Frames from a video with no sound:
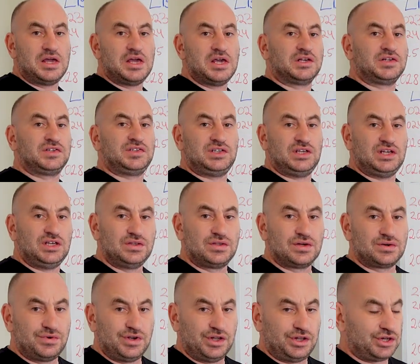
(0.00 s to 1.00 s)
exceed
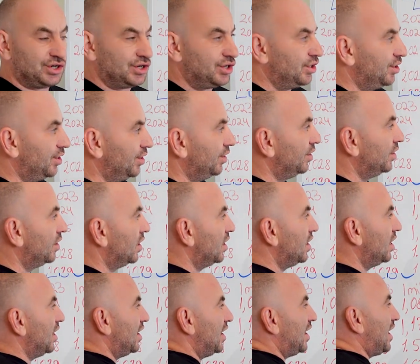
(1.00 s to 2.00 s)
the return,
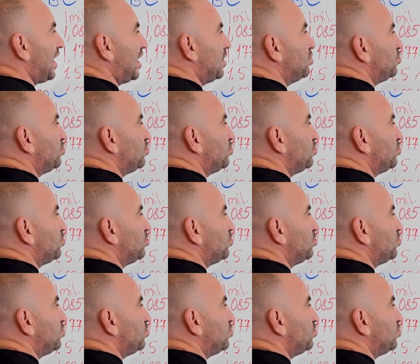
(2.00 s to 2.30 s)
I